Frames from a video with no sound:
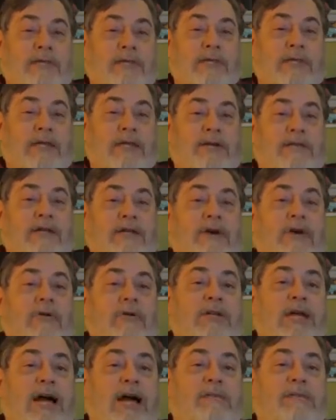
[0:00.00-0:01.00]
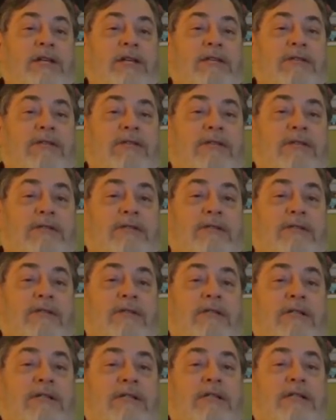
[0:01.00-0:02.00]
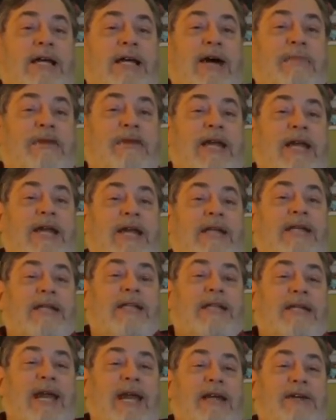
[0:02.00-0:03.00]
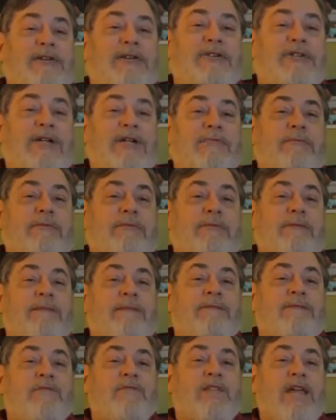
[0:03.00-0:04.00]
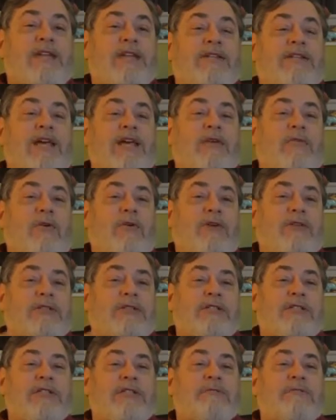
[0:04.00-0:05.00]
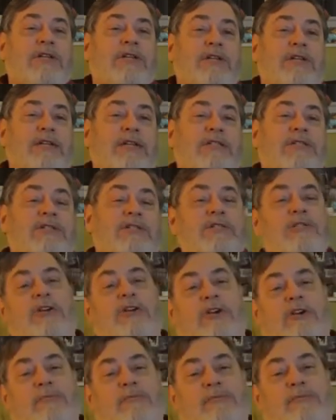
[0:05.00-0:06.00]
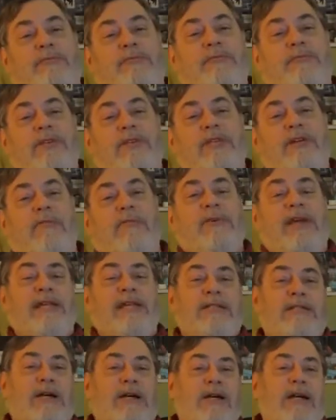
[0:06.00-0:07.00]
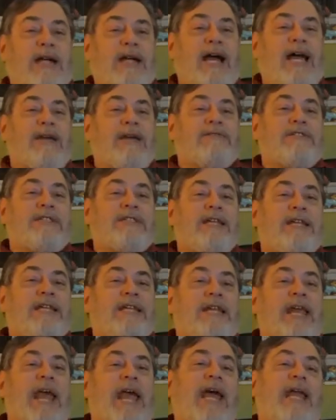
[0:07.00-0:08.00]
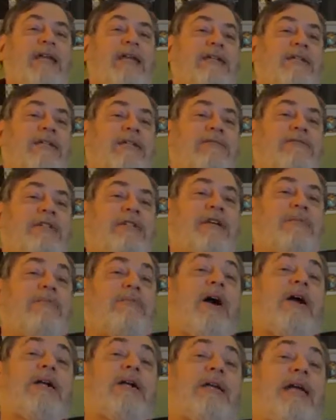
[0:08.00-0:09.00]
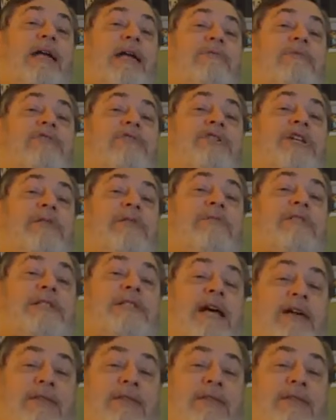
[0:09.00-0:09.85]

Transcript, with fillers: of the cold communist dominated dictatorship, and, and all the systems on Eastern Europe based on it. I have seen the end of the apartheid regime in South